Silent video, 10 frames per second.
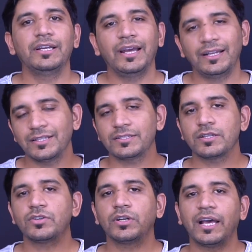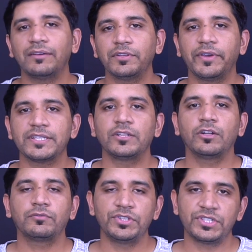and this does not have the face
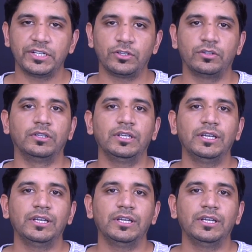unlock feature at all.